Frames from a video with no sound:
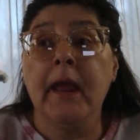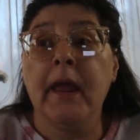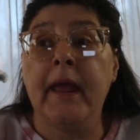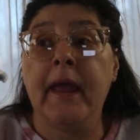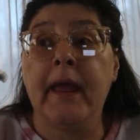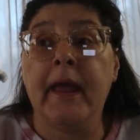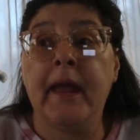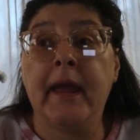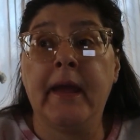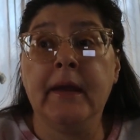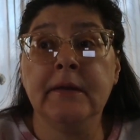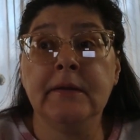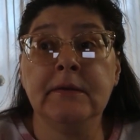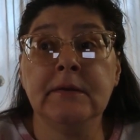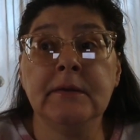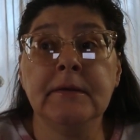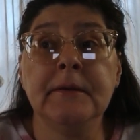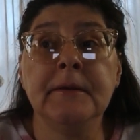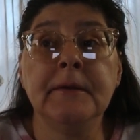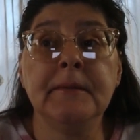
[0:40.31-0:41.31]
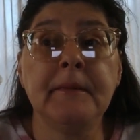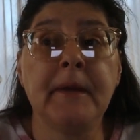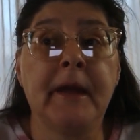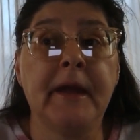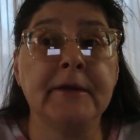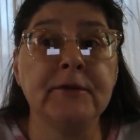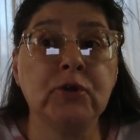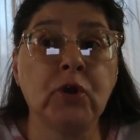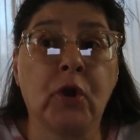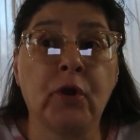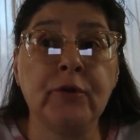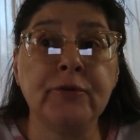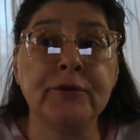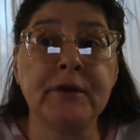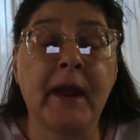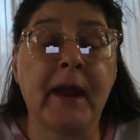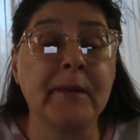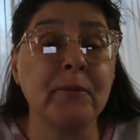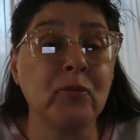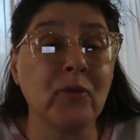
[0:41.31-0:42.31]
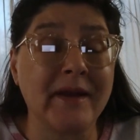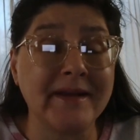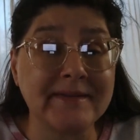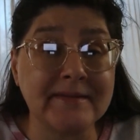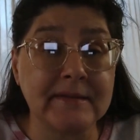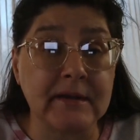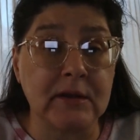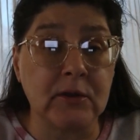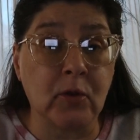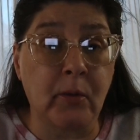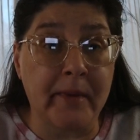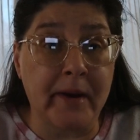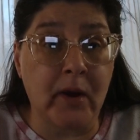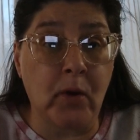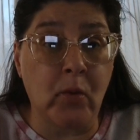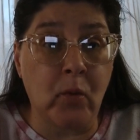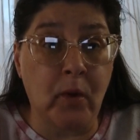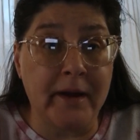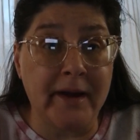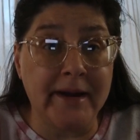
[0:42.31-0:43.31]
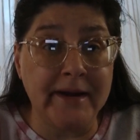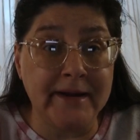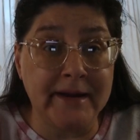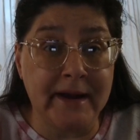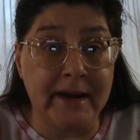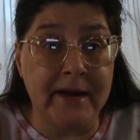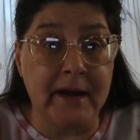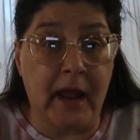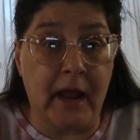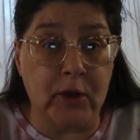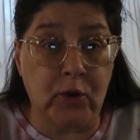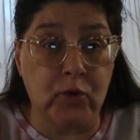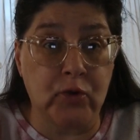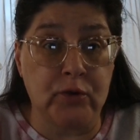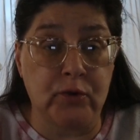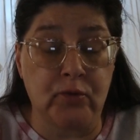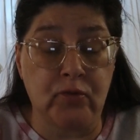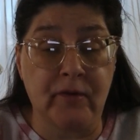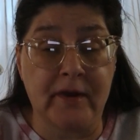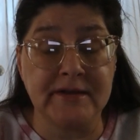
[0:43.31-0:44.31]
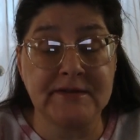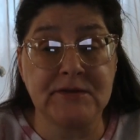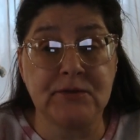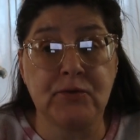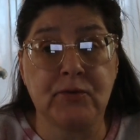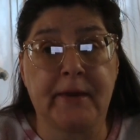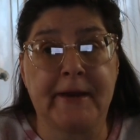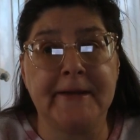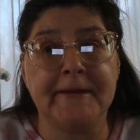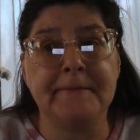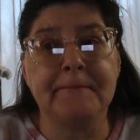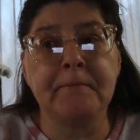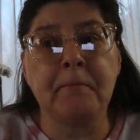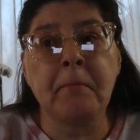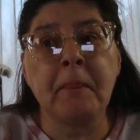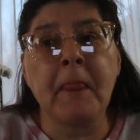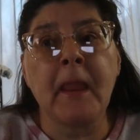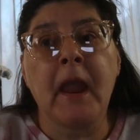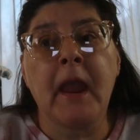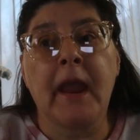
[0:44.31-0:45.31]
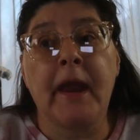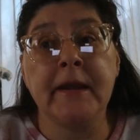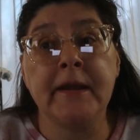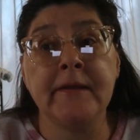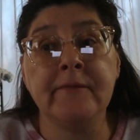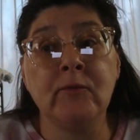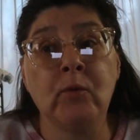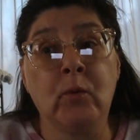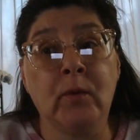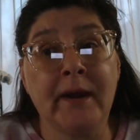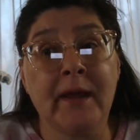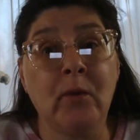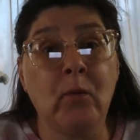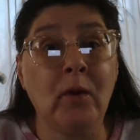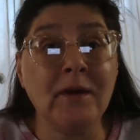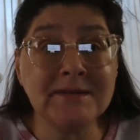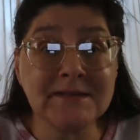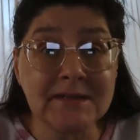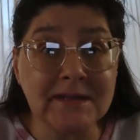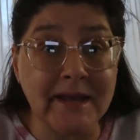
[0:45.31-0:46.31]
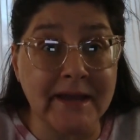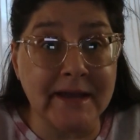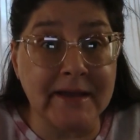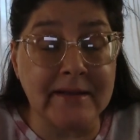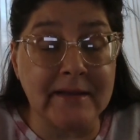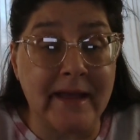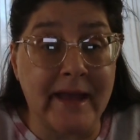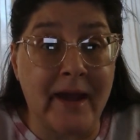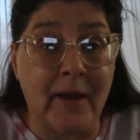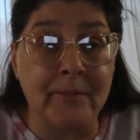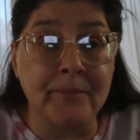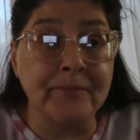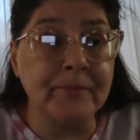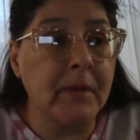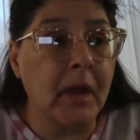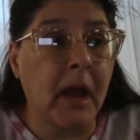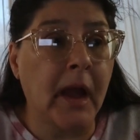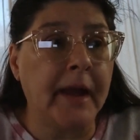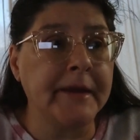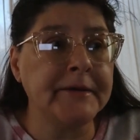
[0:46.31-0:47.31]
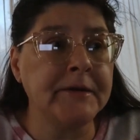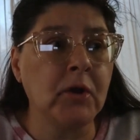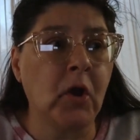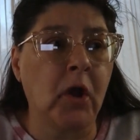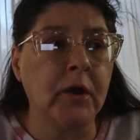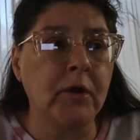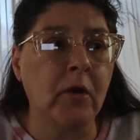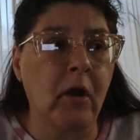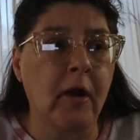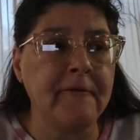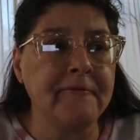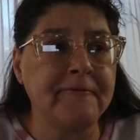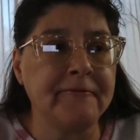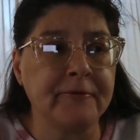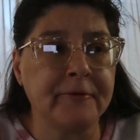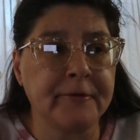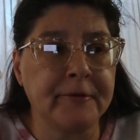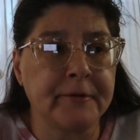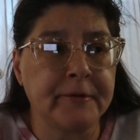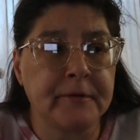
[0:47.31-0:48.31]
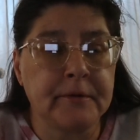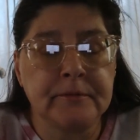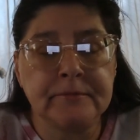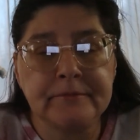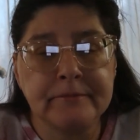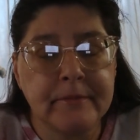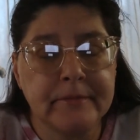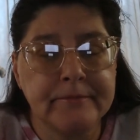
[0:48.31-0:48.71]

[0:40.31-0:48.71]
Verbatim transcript: And I had a hard time resting. No matter what I did, I couldn't rest right. And even when I was laying down, I'd nod off for